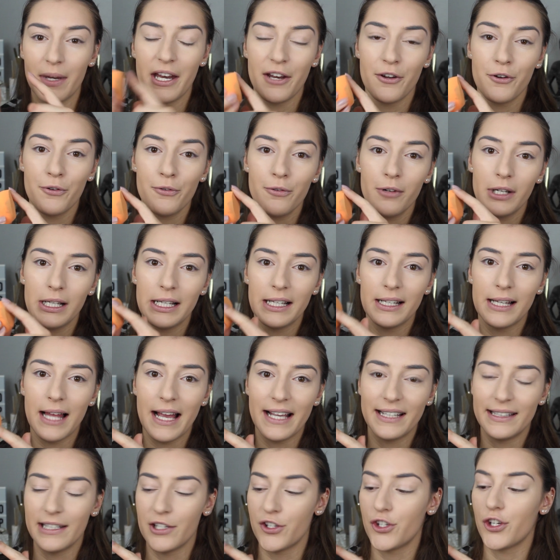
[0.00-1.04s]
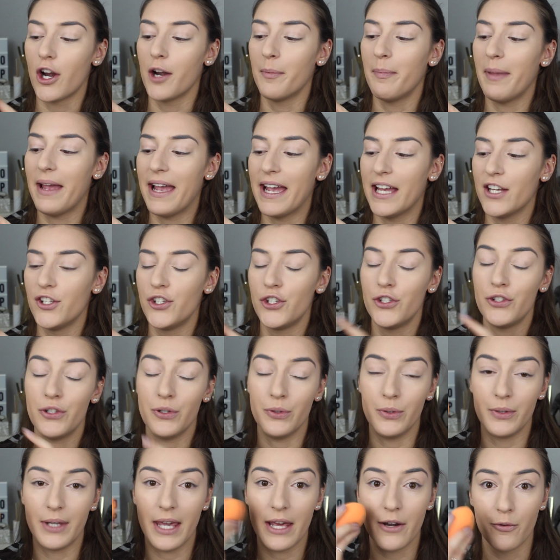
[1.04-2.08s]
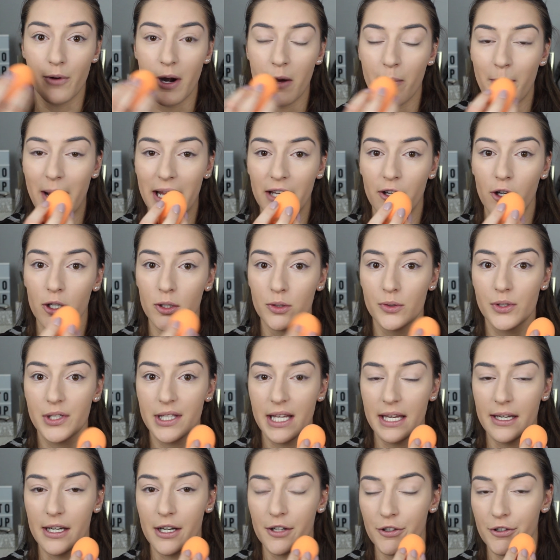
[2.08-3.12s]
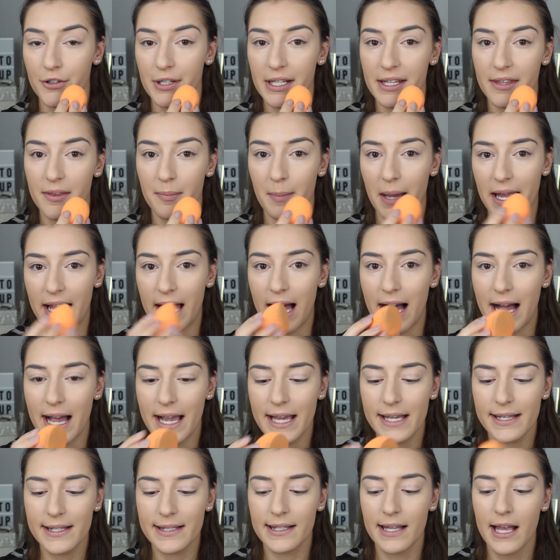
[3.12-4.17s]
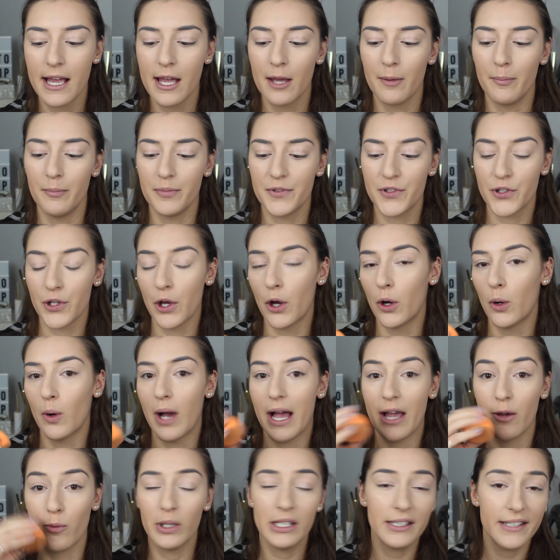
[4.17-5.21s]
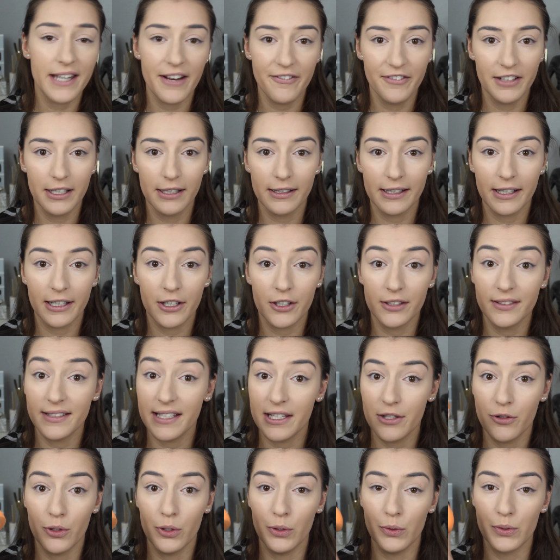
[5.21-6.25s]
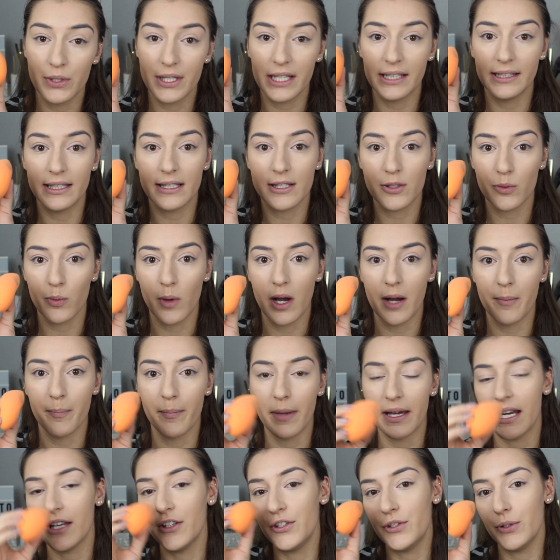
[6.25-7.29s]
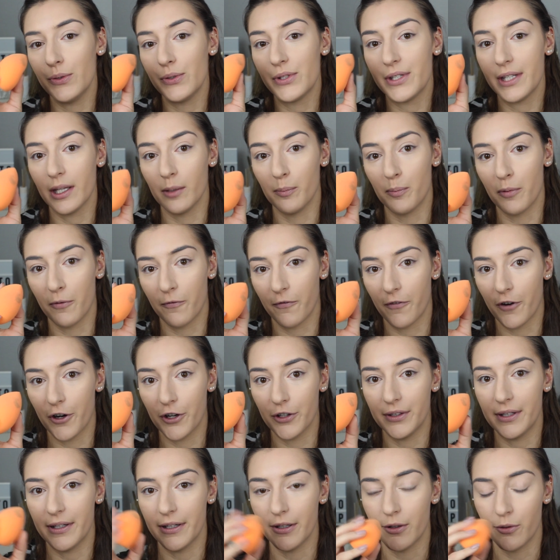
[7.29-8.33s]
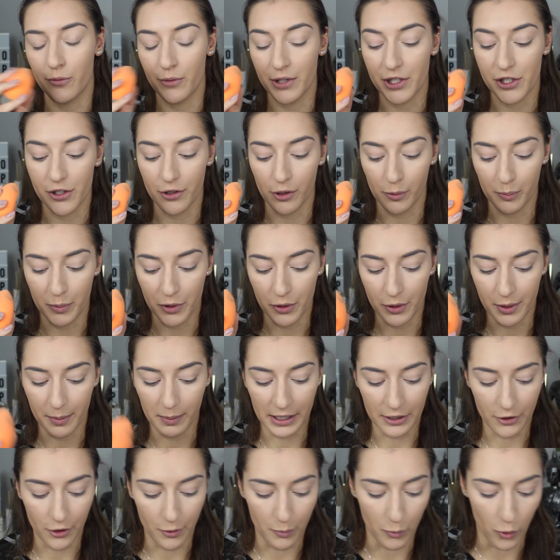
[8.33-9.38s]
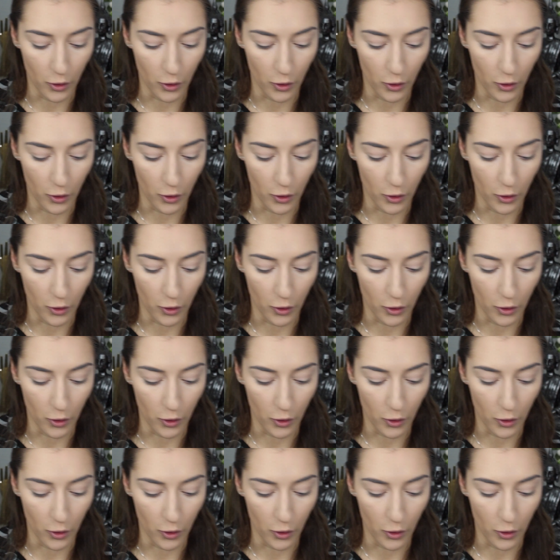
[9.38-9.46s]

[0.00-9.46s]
But I do really like the sharp edge to get around my nose and underneath my eyes. So I will definitely continue using this one, but I do still prefer the original Beauty Blender